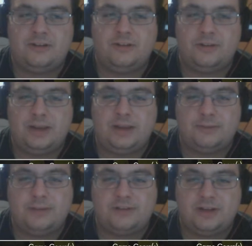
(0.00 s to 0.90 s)
detection or
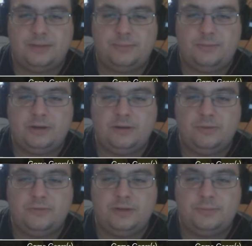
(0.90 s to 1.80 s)
something gets messed up
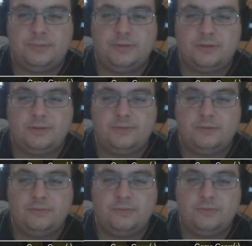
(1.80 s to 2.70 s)
when you flip,
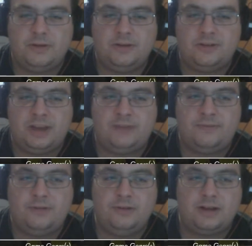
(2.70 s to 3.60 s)
so if you
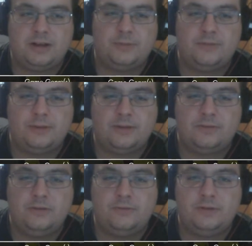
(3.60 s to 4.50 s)
save on a couple of
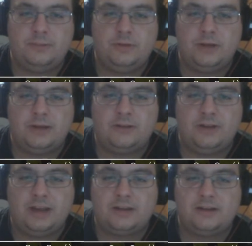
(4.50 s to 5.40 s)
frames after you flip, you
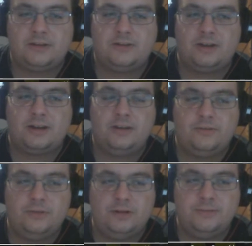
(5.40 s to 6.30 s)
actually get
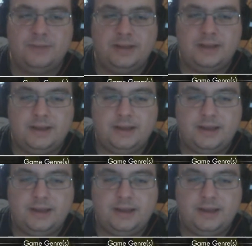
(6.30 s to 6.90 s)
stuck in the floor.